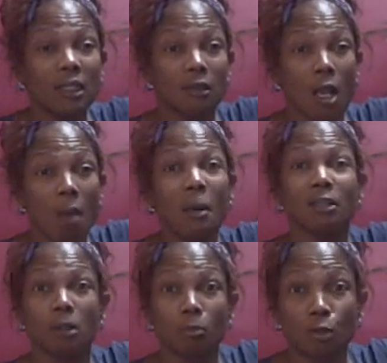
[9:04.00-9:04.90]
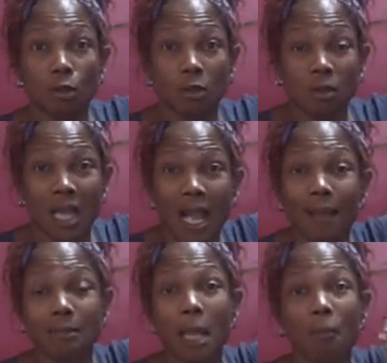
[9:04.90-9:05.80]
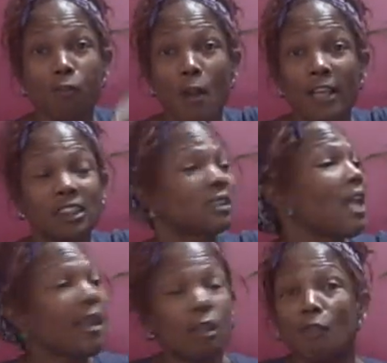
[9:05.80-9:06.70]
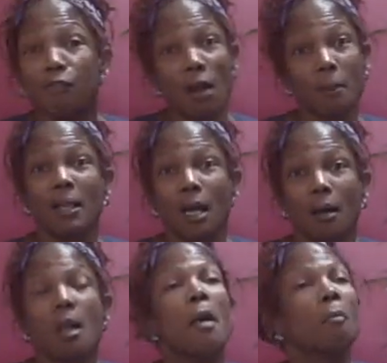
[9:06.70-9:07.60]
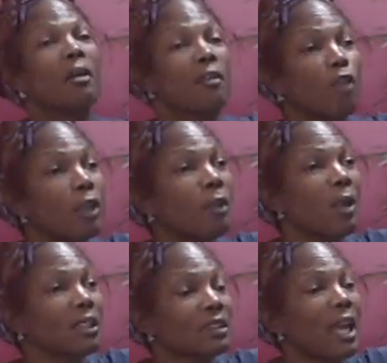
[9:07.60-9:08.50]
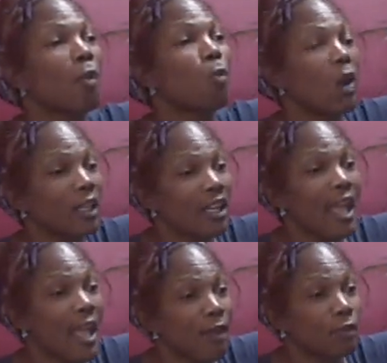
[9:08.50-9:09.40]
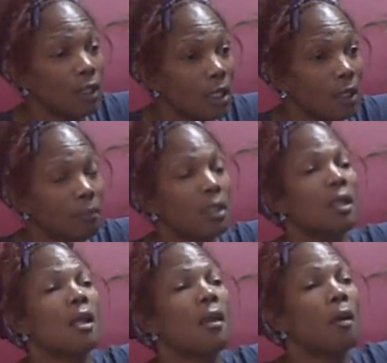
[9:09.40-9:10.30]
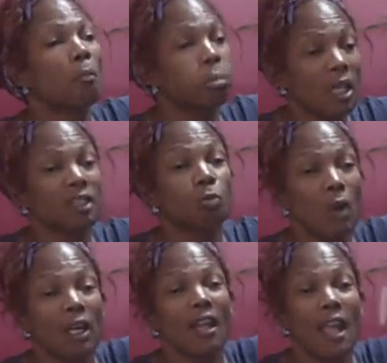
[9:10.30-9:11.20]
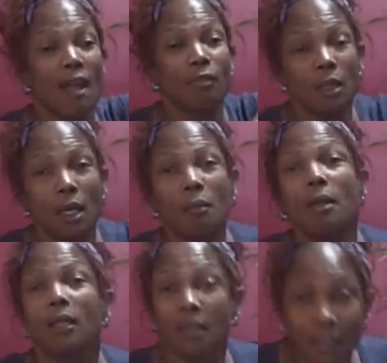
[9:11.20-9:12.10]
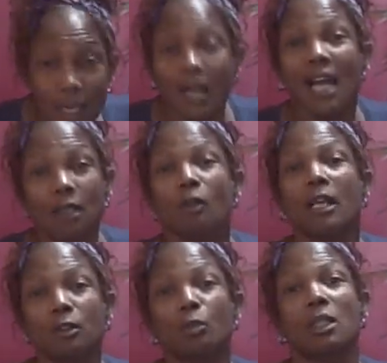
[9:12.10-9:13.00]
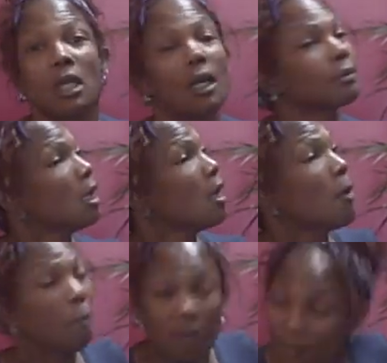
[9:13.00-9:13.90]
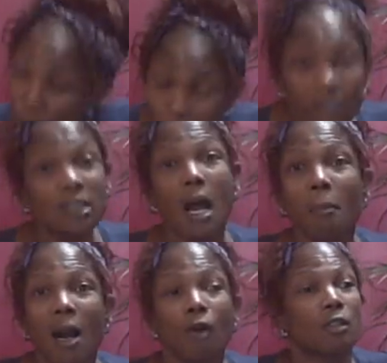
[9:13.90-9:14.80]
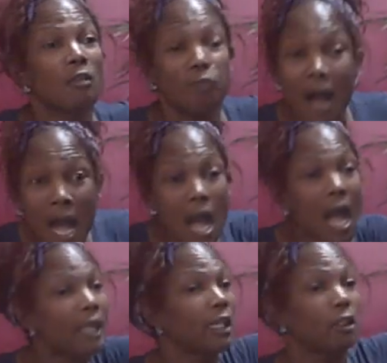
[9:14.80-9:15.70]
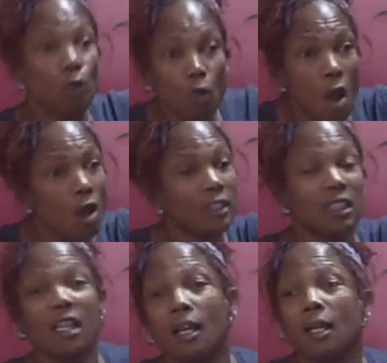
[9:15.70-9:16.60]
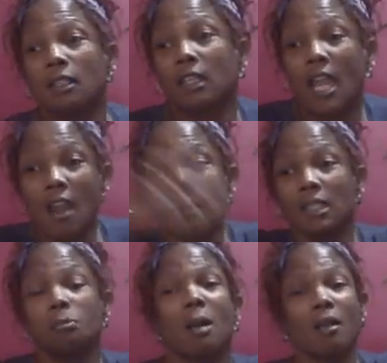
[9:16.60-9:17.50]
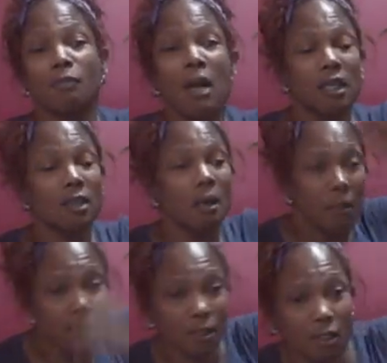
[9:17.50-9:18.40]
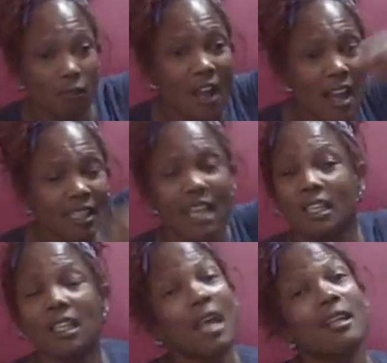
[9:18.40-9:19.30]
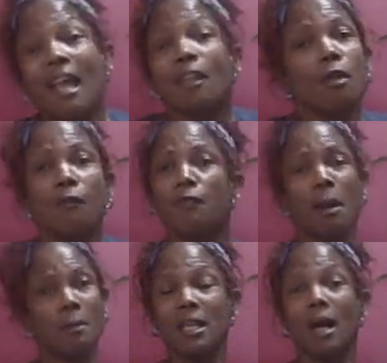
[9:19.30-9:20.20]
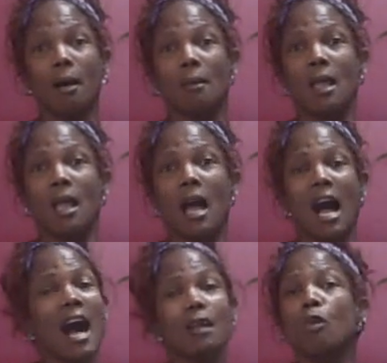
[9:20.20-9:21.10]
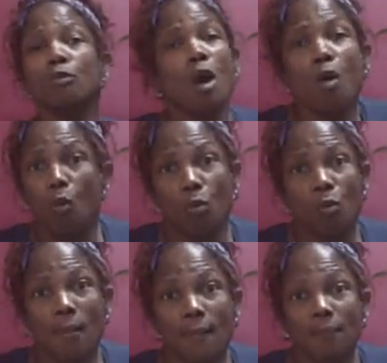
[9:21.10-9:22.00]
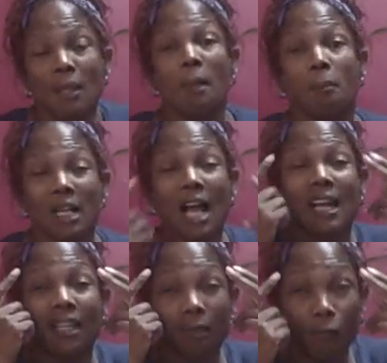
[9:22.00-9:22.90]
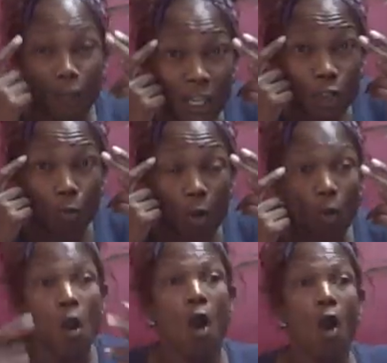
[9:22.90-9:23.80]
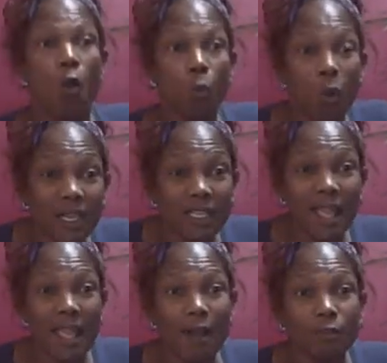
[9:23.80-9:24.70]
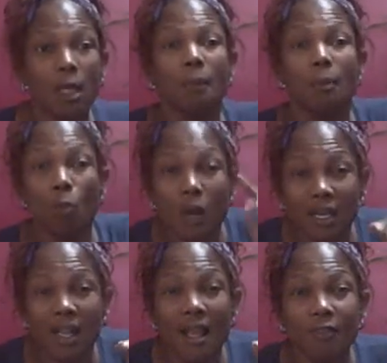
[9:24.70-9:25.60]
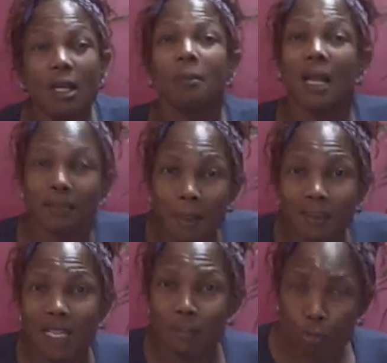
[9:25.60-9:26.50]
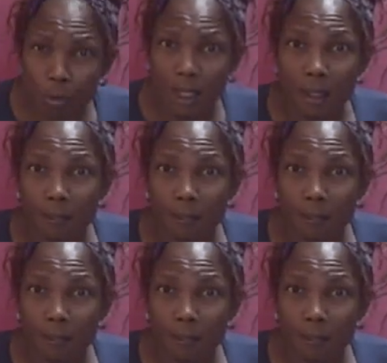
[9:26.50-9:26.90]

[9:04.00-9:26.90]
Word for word: to talk about some timetable fractions, now you done fuck me up. But if you get ready to say one and a half cup plus one and a half cup, then nigga, I know that's three cups. But if you get to talk about divide and do all this here and carry this motherfucking number and divide that into that, now you done fuck me up. I don't know. But I got the visual on one and a half cup and one and a half cup. God damn it, that's three.